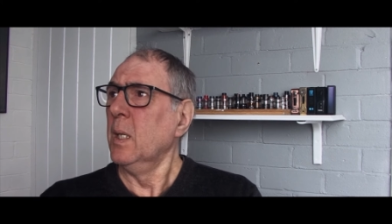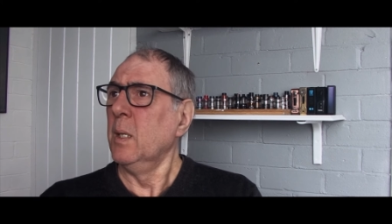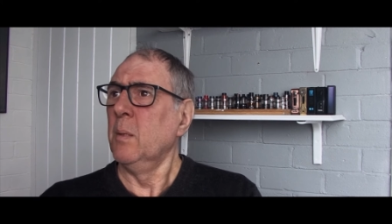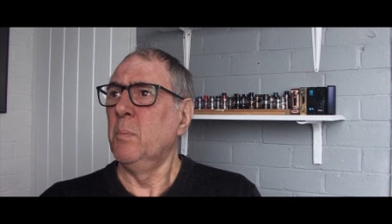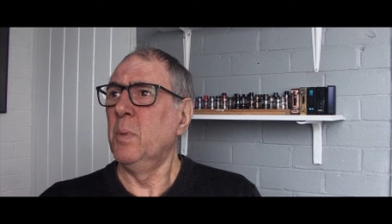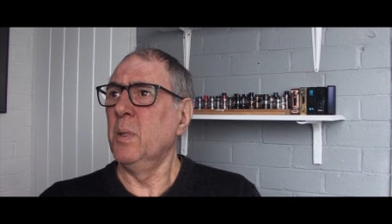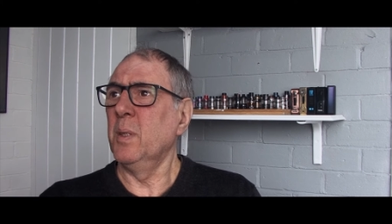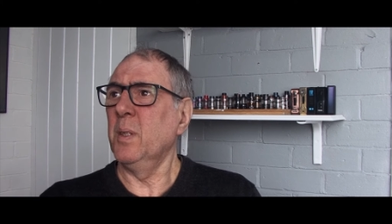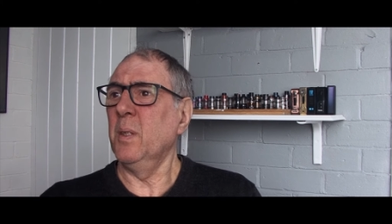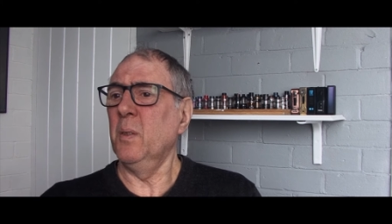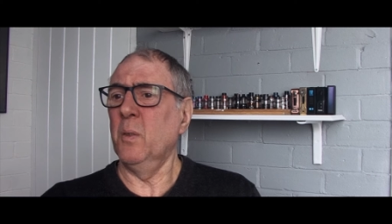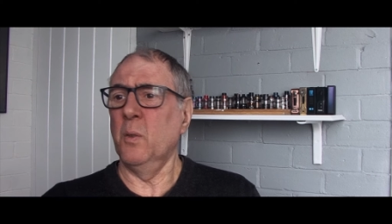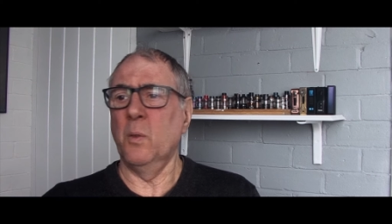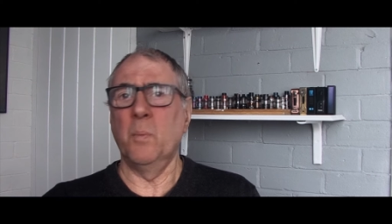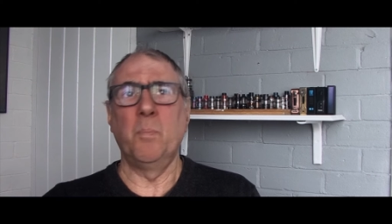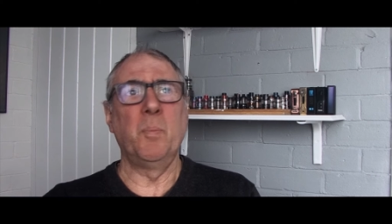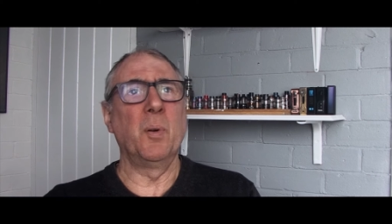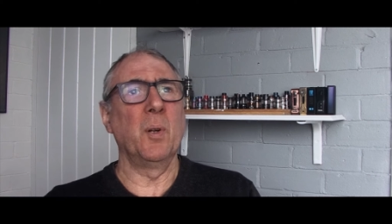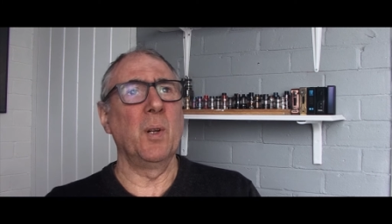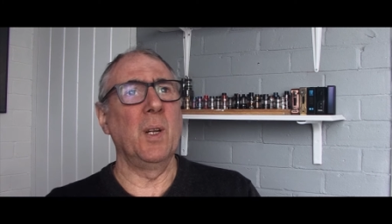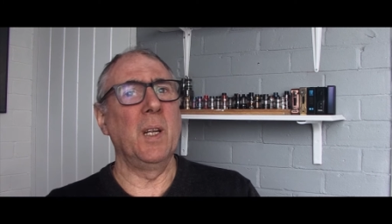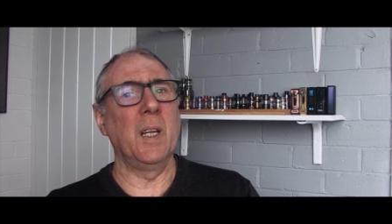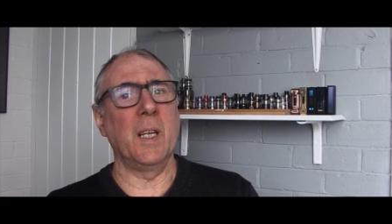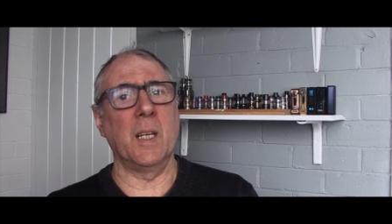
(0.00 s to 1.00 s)
but you know put
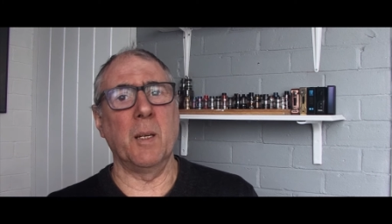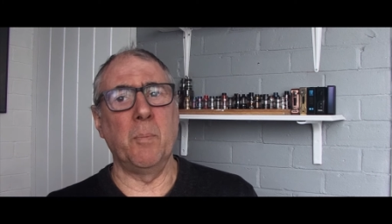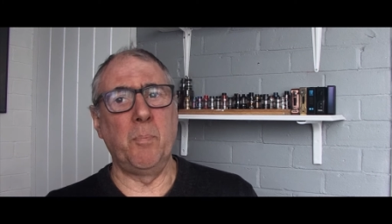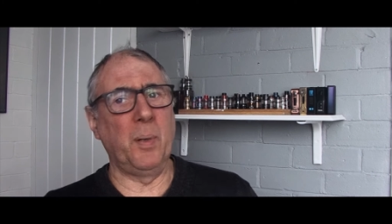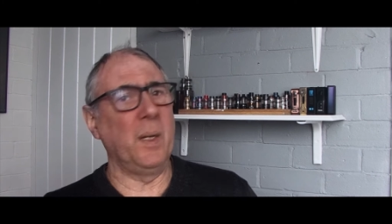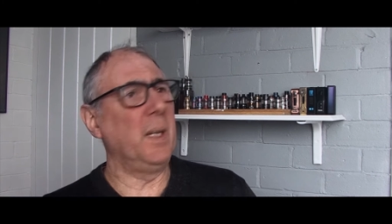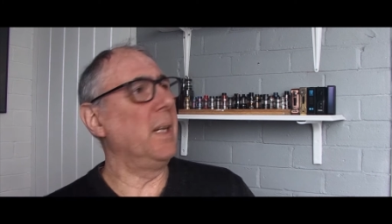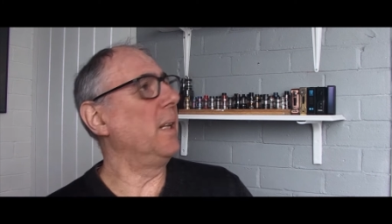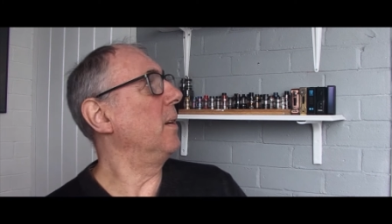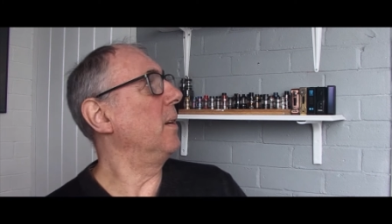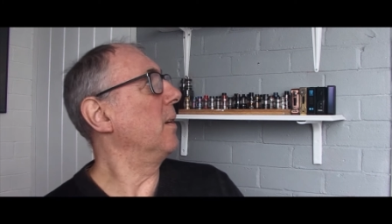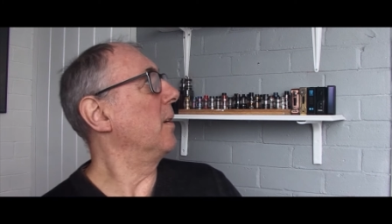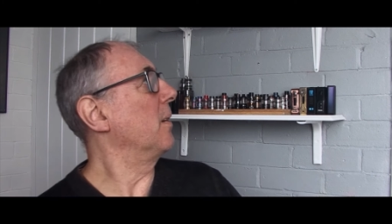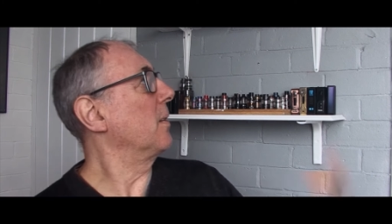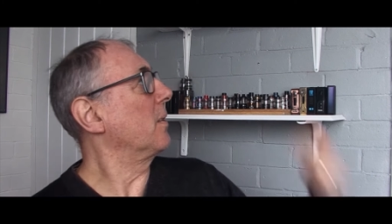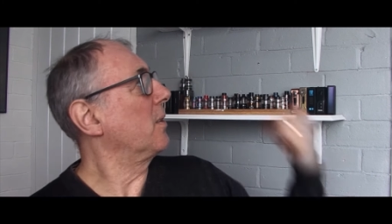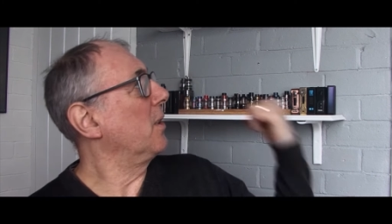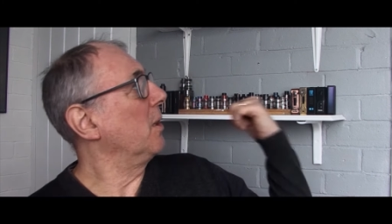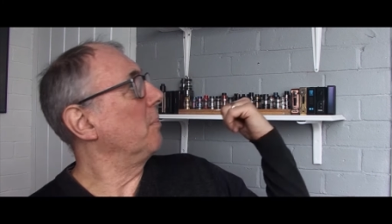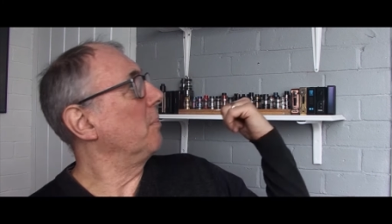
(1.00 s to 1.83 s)
a lick of paint on got my